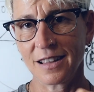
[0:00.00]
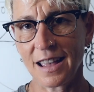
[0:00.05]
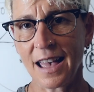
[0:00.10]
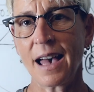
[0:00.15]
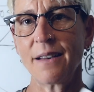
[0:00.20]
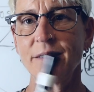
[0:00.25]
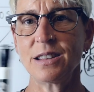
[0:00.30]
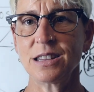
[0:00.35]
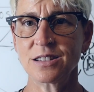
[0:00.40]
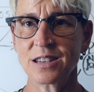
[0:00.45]

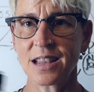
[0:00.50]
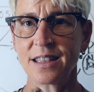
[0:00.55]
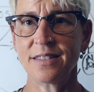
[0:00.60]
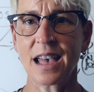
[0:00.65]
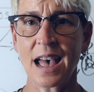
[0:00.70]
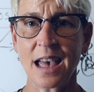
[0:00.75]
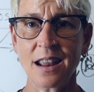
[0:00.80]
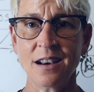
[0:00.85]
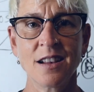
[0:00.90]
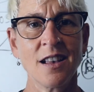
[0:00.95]
having said
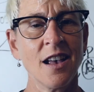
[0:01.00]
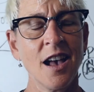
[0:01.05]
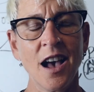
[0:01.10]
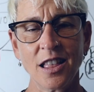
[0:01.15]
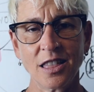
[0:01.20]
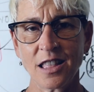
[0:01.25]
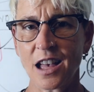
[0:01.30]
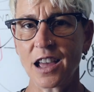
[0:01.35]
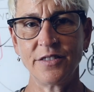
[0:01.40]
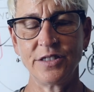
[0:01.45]
that,
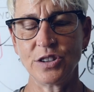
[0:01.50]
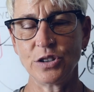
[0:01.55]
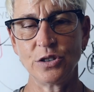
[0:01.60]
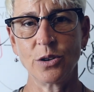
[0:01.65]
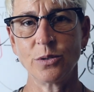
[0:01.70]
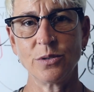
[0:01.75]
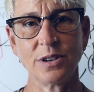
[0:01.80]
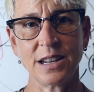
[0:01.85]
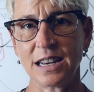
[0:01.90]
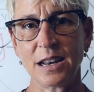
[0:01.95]
a lot of you
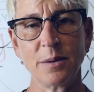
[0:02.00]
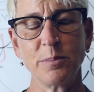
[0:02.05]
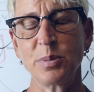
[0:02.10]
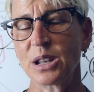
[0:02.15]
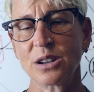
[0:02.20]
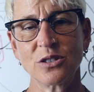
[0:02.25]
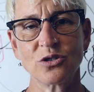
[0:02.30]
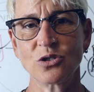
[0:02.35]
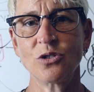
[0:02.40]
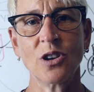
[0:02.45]
don't need it
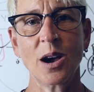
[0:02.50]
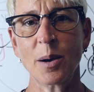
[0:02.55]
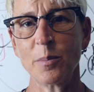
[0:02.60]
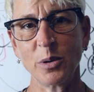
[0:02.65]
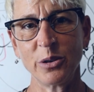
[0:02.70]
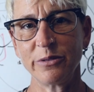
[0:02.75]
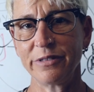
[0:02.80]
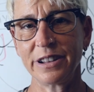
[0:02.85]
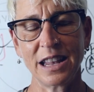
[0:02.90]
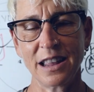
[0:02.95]
because you're not
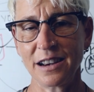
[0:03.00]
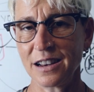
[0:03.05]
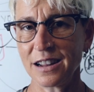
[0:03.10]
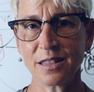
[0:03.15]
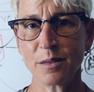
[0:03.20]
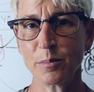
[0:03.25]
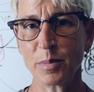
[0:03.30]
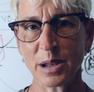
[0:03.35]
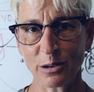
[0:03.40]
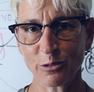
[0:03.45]
moving any
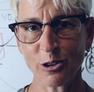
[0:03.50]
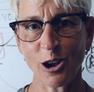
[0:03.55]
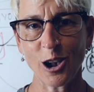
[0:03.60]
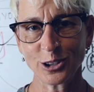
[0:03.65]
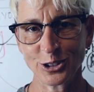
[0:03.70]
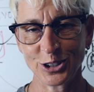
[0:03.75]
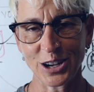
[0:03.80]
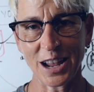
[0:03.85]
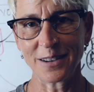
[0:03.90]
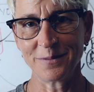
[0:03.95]
of the big
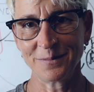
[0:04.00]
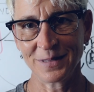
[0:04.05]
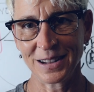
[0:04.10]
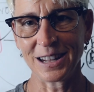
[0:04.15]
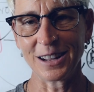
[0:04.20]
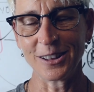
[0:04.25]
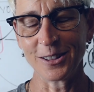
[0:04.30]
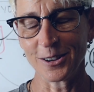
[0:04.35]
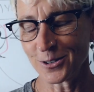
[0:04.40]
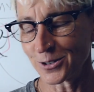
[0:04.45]
rocks yet
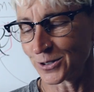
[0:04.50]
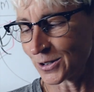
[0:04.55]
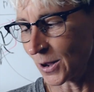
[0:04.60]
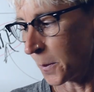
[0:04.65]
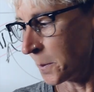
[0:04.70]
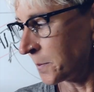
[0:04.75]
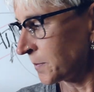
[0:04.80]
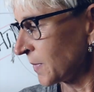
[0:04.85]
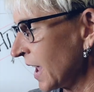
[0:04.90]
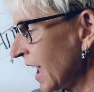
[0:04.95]
either. So
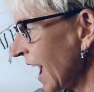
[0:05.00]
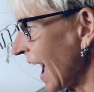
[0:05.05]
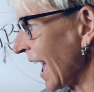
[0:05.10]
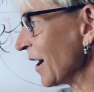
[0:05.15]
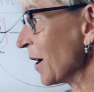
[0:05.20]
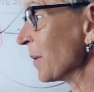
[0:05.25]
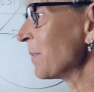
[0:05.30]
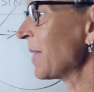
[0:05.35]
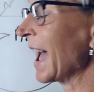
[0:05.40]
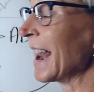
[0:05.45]
I
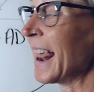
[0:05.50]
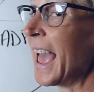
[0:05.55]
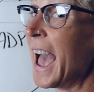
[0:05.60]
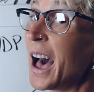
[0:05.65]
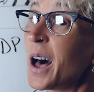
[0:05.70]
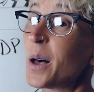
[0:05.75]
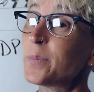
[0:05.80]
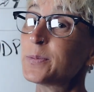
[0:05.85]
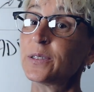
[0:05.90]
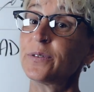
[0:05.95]
hope that
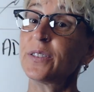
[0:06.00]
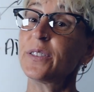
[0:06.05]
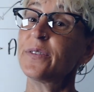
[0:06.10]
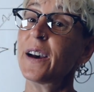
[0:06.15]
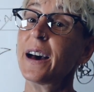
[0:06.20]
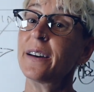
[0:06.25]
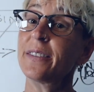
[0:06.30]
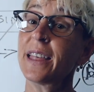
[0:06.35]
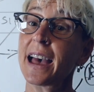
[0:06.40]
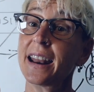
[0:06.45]
helps. If you
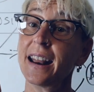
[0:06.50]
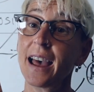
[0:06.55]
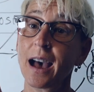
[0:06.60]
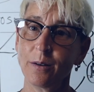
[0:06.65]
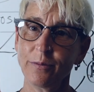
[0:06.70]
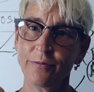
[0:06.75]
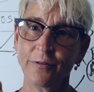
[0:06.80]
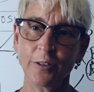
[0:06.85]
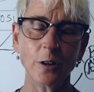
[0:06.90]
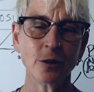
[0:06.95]
found that
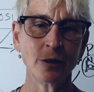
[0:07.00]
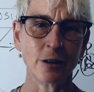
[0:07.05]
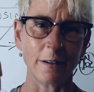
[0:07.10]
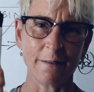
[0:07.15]
helpful or